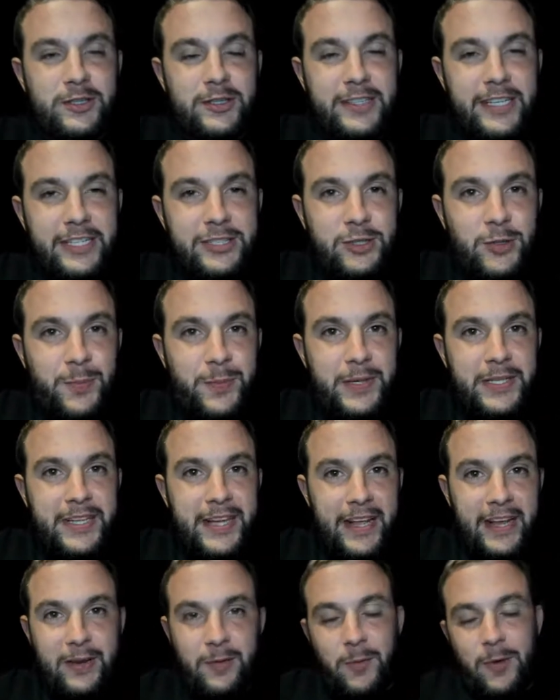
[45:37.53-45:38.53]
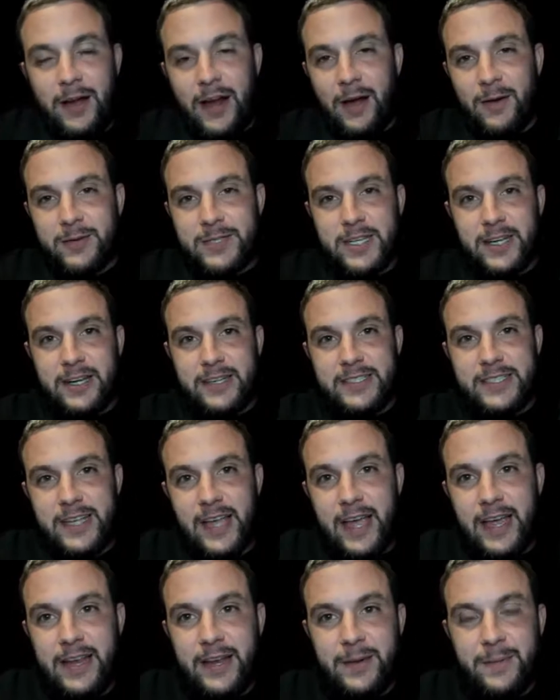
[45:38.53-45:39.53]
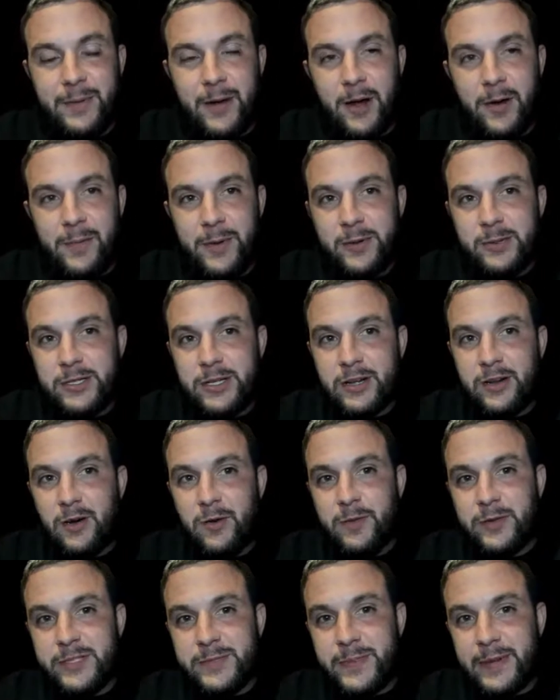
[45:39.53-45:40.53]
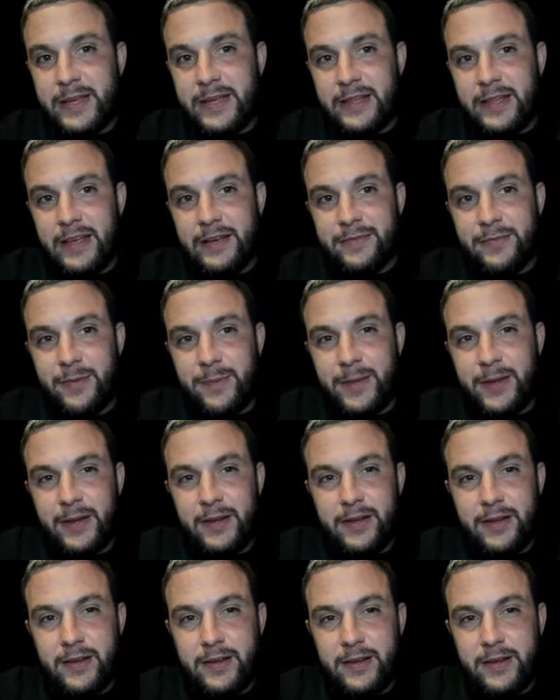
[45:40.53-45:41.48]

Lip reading: did you predict what I was gonna say about music always being there for me?